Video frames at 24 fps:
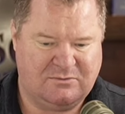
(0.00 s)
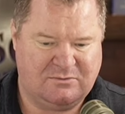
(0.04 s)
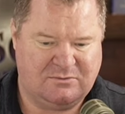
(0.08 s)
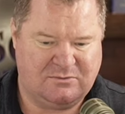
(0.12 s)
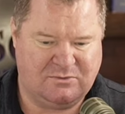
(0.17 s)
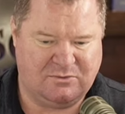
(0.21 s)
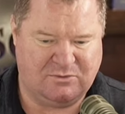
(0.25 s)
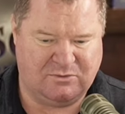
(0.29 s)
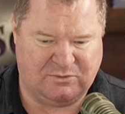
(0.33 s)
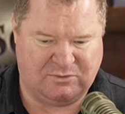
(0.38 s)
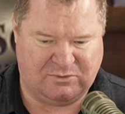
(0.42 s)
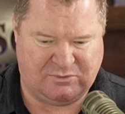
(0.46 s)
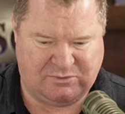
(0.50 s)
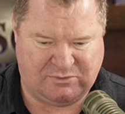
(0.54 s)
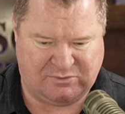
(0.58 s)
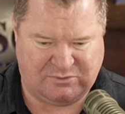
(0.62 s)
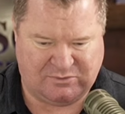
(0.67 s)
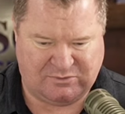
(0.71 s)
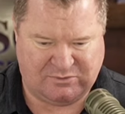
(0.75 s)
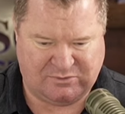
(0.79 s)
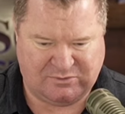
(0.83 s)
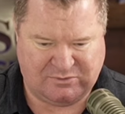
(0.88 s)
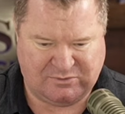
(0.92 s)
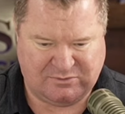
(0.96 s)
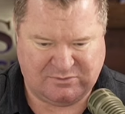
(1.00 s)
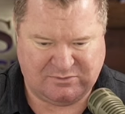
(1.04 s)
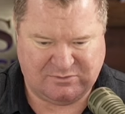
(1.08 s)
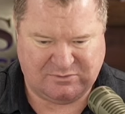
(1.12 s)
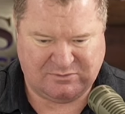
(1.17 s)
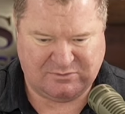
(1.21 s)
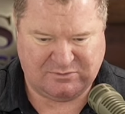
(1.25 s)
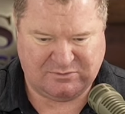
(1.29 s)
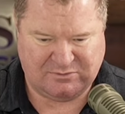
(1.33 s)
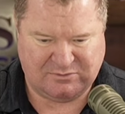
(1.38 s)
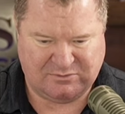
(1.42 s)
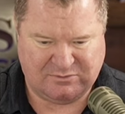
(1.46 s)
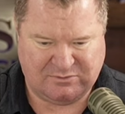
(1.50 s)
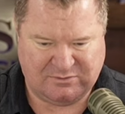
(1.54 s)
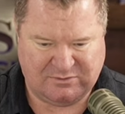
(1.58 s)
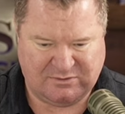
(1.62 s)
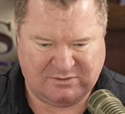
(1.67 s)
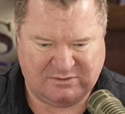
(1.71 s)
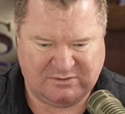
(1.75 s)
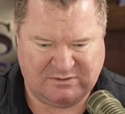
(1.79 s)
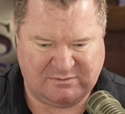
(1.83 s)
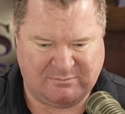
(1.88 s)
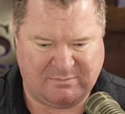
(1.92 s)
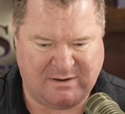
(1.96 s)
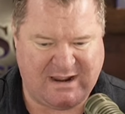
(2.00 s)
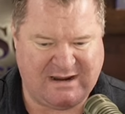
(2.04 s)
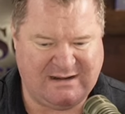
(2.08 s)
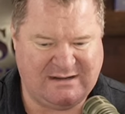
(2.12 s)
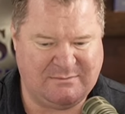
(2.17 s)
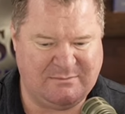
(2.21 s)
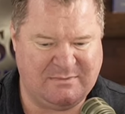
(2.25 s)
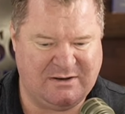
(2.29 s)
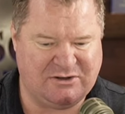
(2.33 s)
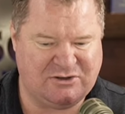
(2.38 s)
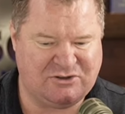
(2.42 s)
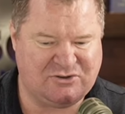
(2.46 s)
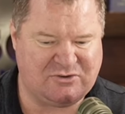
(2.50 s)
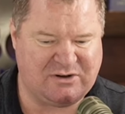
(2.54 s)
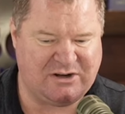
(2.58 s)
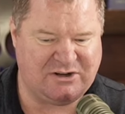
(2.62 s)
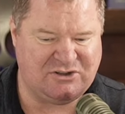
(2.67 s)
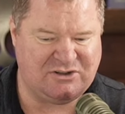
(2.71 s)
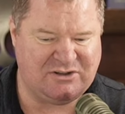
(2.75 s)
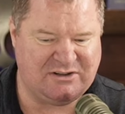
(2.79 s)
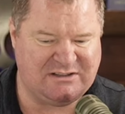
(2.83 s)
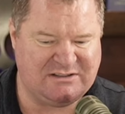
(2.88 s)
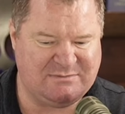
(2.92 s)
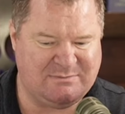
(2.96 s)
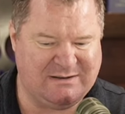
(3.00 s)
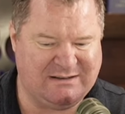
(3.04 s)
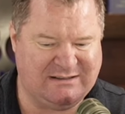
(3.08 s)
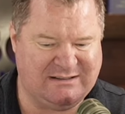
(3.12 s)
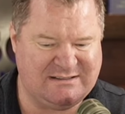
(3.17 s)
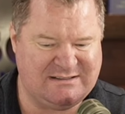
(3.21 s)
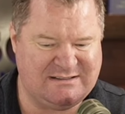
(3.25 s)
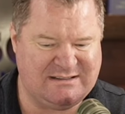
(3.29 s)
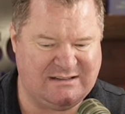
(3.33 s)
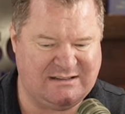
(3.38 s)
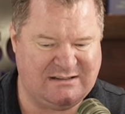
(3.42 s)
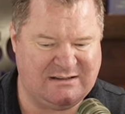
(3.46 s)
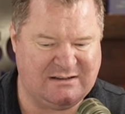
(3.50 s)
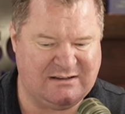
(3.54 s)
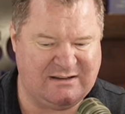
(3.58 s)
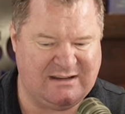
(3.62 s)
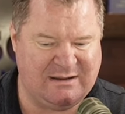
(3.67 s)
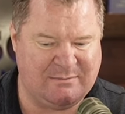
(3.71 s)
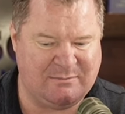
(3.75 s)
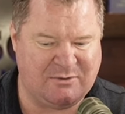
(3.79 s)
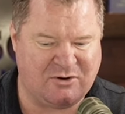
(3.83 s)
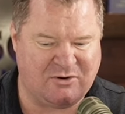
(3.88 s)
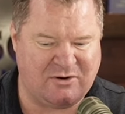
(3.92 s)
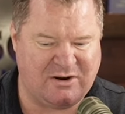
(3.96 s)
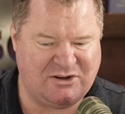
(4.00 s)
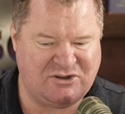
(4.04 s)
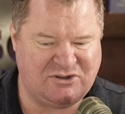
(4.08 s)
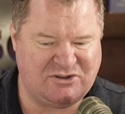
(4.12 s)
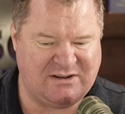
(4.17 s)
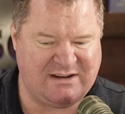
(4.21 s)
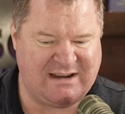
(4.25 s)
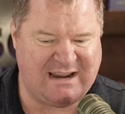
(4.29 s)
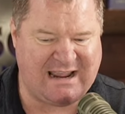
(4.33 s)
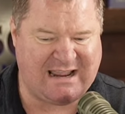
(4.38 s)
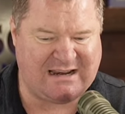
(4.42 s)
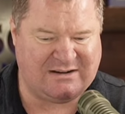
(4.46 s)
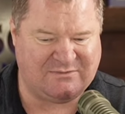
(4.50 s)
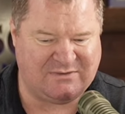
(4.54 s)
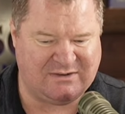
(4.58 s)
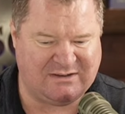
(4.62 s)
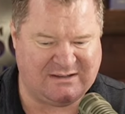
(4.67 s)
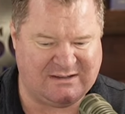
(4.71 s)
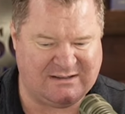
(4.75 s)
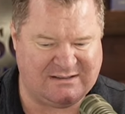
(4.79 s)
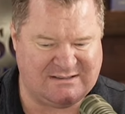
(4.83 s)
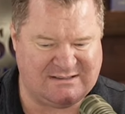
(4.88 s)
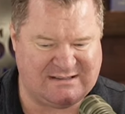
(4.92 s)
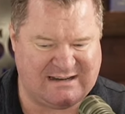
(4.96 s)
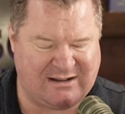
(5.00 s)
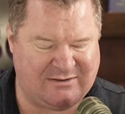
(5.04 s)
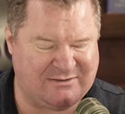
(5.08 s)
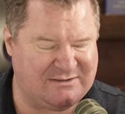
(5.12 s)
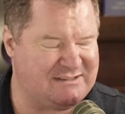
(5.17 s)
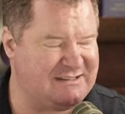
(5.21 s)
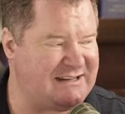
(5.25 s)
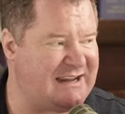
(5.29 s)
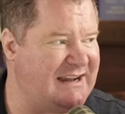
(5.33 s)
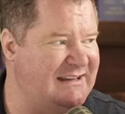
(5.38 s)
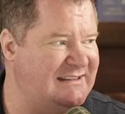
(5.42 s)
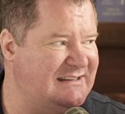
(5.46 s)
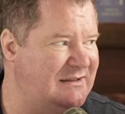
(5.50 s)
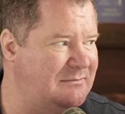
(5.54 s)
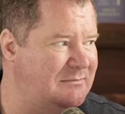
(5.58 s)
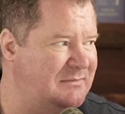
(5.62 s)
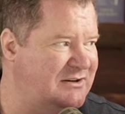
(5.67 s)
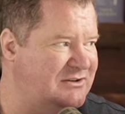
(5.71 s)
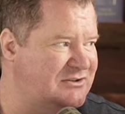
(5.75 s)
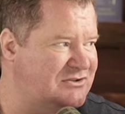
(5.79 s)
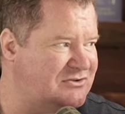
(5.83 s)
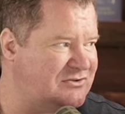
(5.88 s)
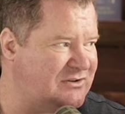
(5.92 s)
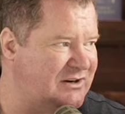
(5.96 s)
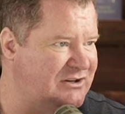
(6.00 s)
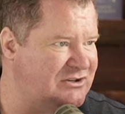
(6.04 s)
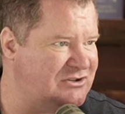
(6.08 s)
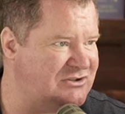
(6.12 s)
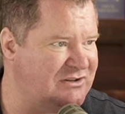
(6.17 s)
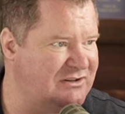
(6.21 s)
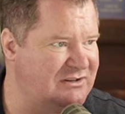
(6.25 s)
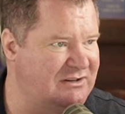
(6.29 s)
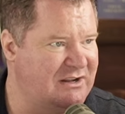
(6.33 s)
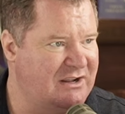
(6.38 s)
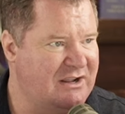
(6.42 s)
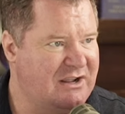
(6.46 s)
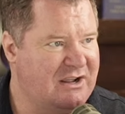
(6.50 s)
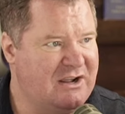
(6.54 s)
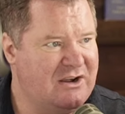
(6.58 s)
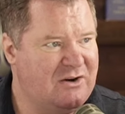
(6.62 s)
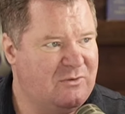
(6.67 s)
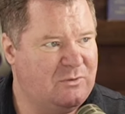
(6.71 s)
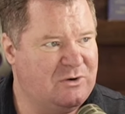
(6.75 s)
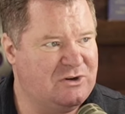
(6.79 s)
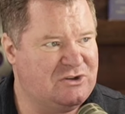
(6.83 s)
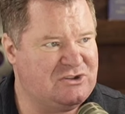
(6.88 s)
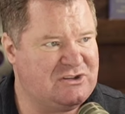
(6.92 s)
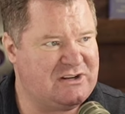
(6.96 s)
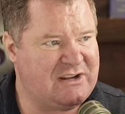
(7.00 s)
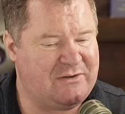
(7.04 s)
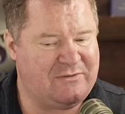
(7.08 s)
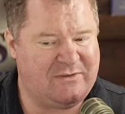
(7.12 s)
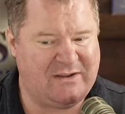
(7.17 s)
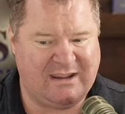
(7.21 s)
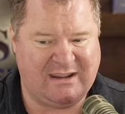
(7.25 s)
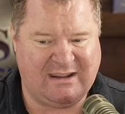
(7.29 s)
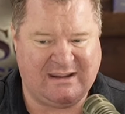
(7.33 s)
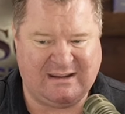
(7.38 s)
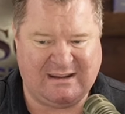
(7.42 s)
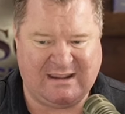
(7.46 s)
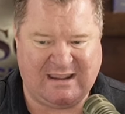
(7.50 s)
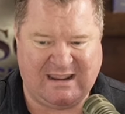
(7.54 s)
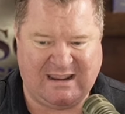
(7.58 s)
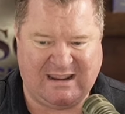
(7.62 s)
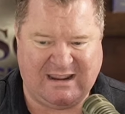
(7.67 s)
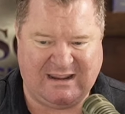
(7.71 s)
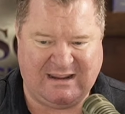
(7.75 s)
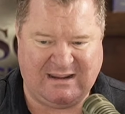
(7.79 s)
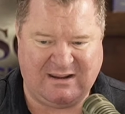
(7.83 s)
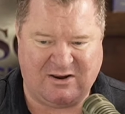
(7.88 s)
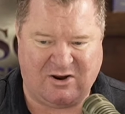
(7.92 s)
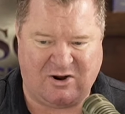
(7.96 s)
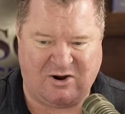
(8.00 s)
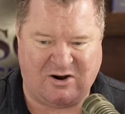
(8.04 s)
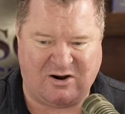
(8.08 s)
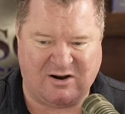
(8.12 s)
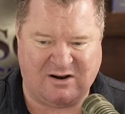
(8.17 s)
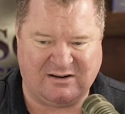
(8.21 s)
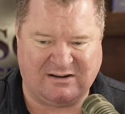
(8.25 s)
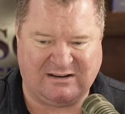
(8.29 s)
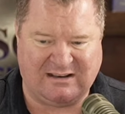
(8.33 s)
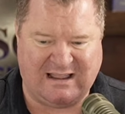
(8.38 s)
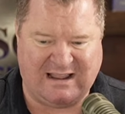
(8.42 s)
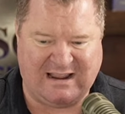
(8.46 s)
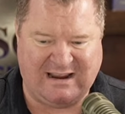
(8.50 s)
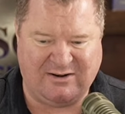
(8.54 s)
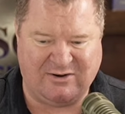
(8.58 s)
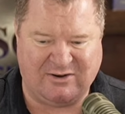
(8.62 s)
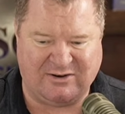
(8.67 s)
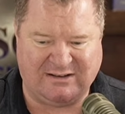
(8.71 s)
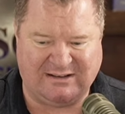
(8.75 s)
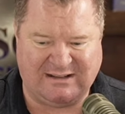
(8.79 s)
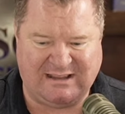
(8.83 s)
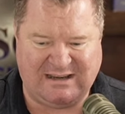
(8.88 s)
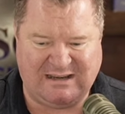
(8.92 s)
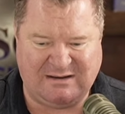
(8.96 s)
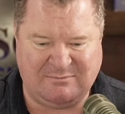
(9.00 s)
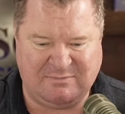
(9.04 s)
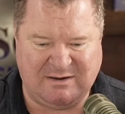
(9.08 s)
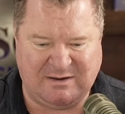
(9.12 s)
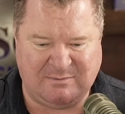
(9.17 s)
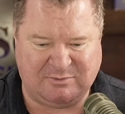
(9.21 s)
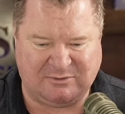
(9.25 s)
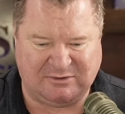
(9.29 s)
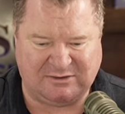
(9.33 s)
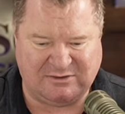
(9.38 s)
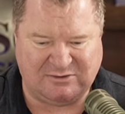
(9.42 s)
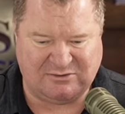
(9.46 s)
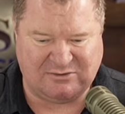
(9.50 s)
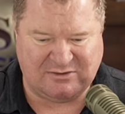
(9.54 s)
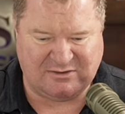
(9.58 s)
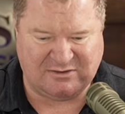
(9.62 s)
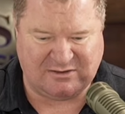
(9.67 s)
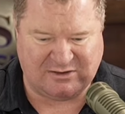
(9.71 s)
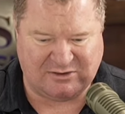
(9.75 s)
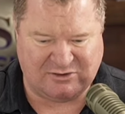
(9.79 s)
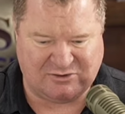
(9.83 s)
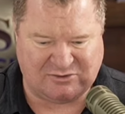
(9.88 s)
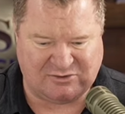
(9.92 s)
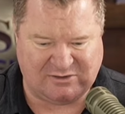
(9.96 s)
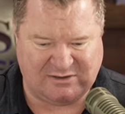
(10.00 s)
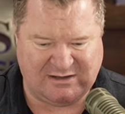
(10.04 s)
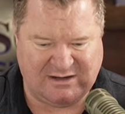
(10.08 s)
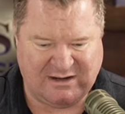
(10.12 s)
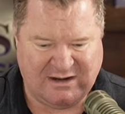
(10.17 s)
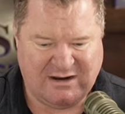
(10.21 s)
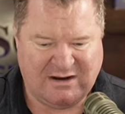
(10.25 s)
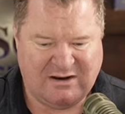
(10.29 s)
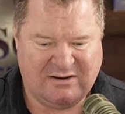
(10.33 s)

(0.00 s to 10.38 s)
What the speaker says: Oof. The Biden administration has been listening to immigration advocates outside the administration, which have a hard line on letting people into the country.